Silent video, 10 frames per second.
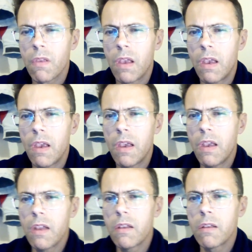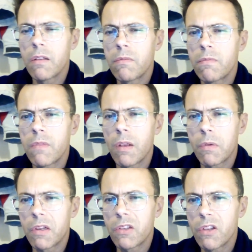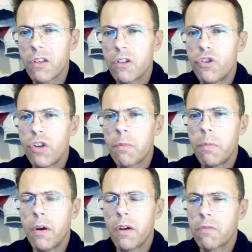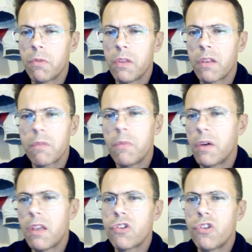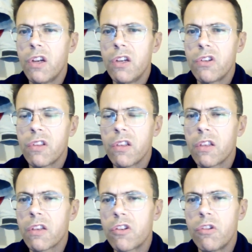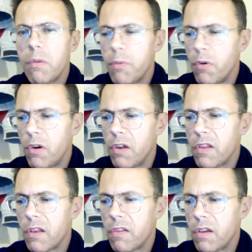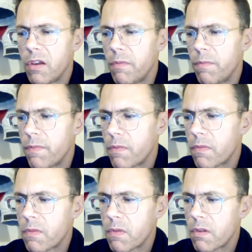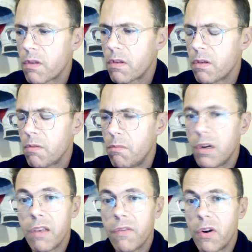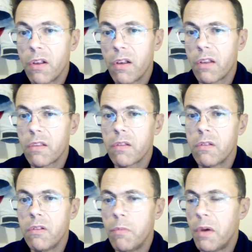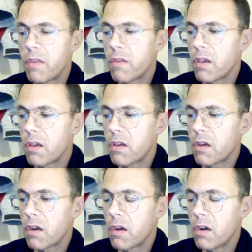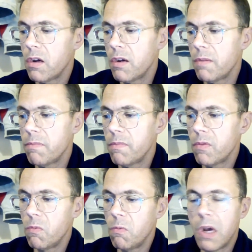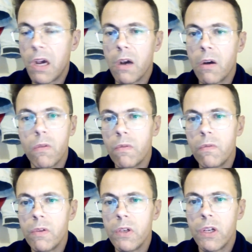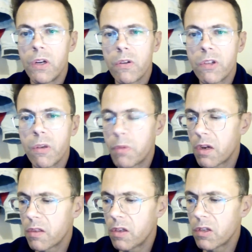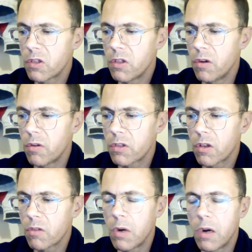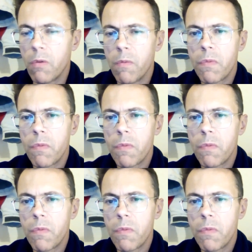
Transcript: hitting, I'm going to say, the jackpot with that money exchange, I did extremely poorly that day. Believe it or not, you might think, wow, you know, something like this. No, it's not well.